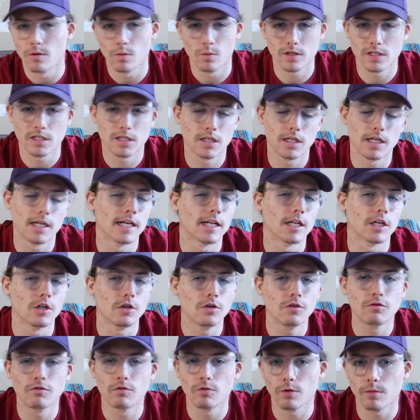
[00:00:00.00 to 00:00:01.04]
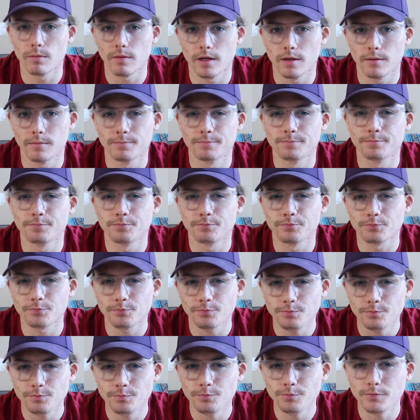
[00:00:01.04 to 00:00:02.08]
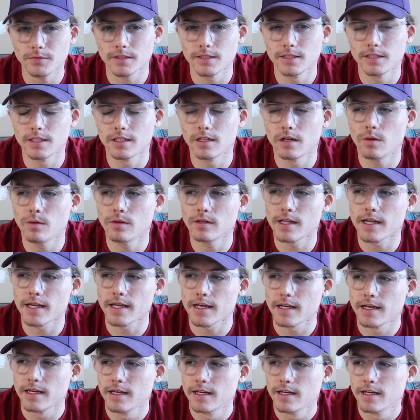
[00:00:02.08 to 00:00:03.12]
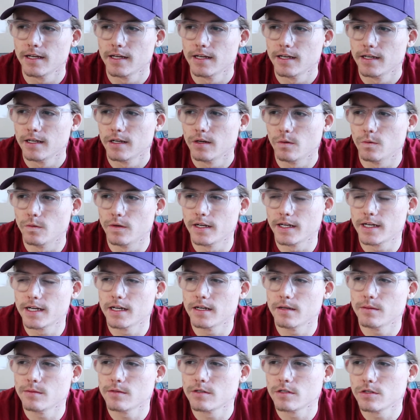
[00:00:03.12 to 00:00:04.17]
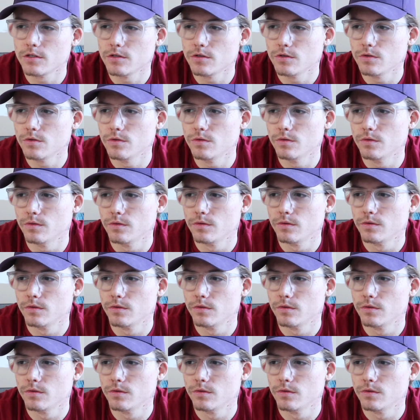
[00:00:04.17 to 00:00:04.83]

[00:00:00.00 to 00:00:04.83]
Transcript: What's it going to do for me? You know, and like, when it comes to